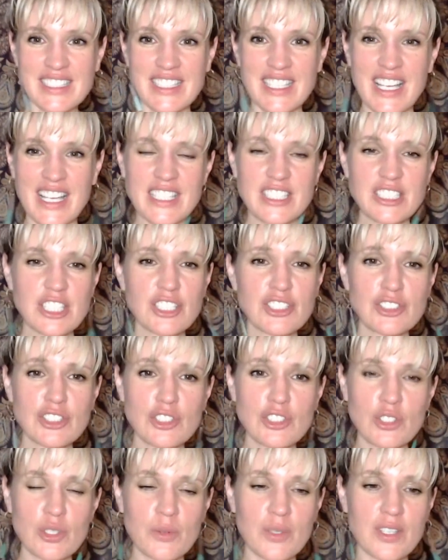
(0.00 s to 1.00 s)
It's just to
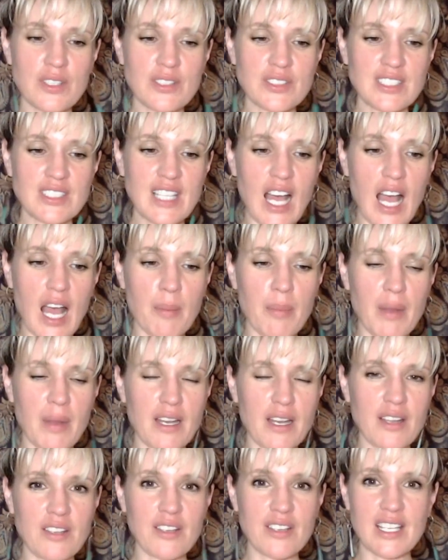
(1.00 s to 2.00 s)
do with your Skype. I know
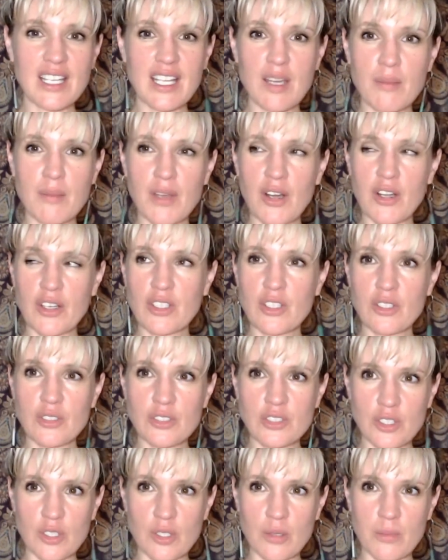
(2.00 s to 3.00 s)
you can hear me on
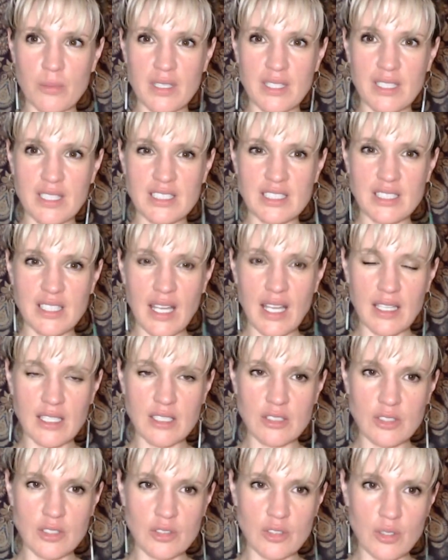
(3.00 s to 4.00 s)
YouTube, and it's like
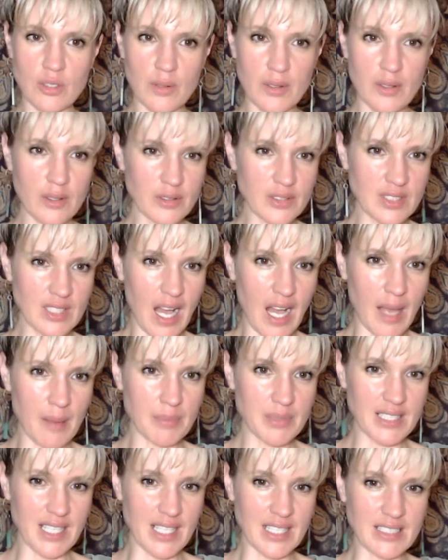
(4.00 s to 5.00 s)
to do with your Skype
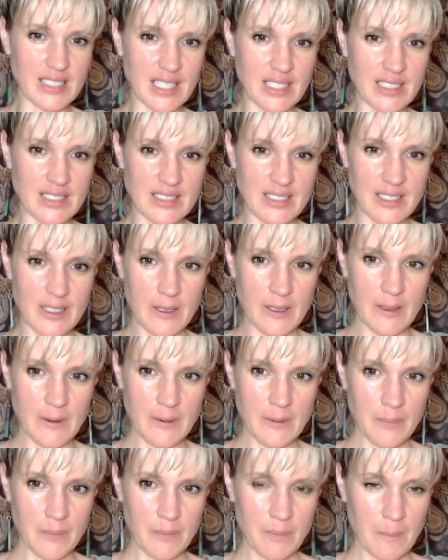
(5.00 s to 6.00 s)
settings.
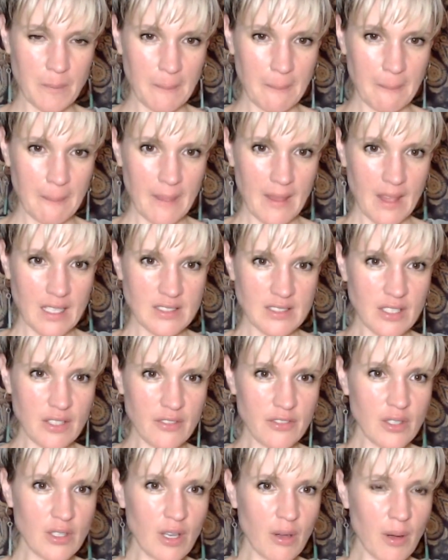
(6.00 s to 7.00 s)
So if
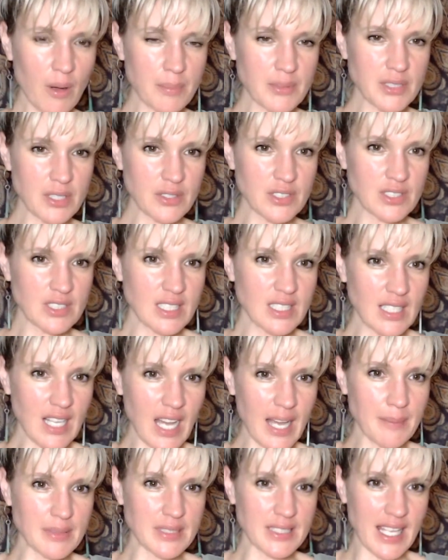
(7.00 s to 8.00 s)
you go up to your
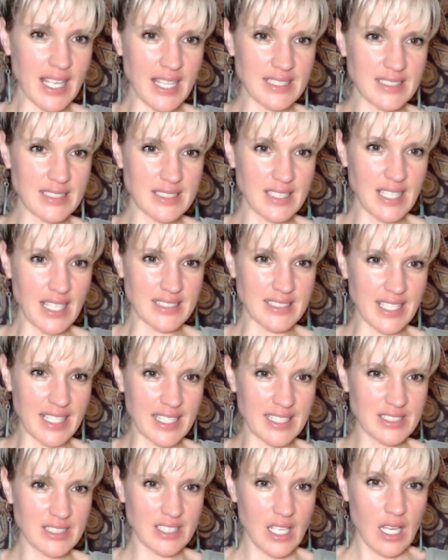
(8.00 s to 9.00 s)
Skype
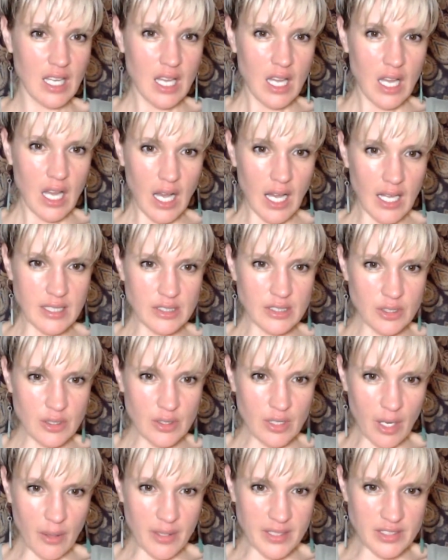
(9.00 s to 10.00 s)
settings and you
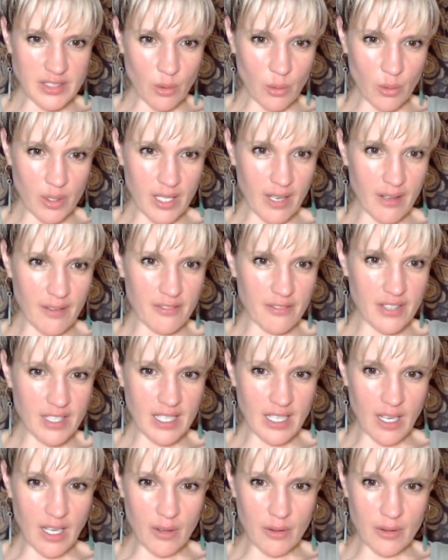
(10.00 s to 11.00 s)
go into audio and
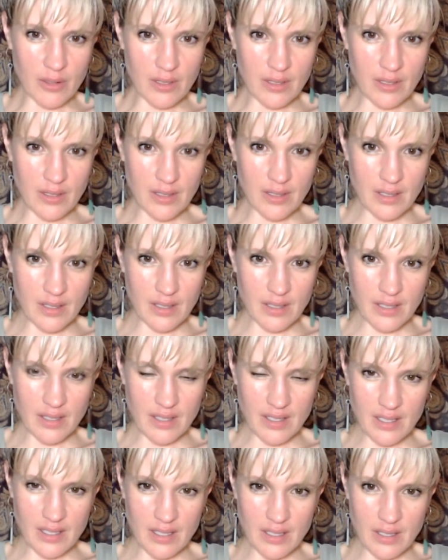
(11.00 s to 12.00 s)
video,
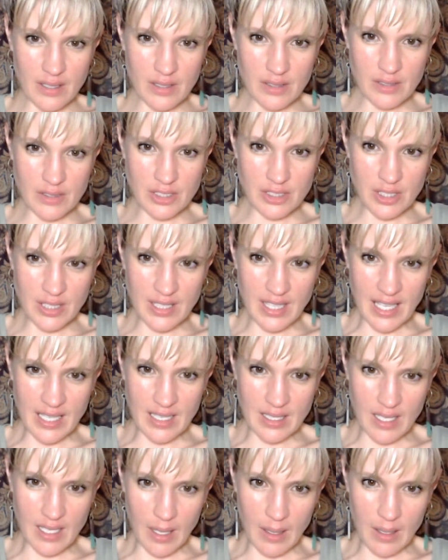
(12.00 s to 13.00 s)
you should
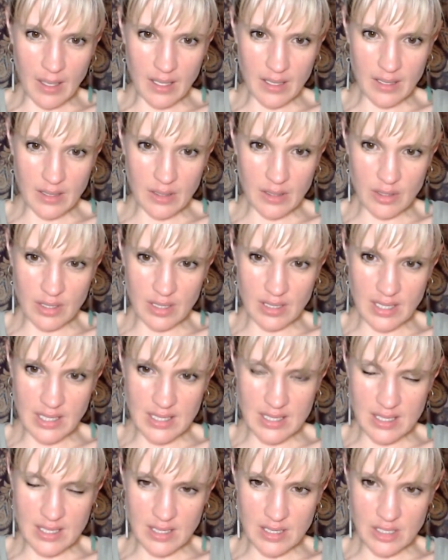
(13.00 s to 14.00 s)
then you need
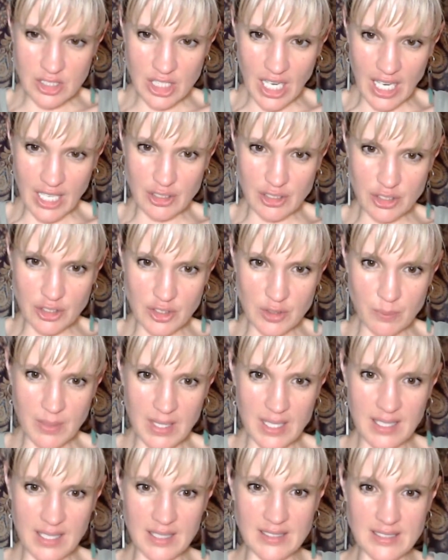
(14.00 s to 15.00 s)
to change your
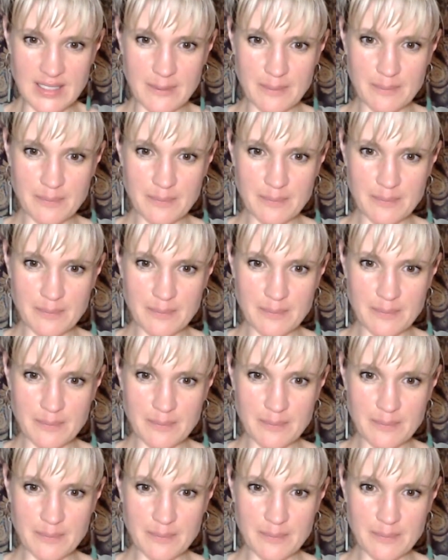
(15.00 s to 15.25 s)
speakers.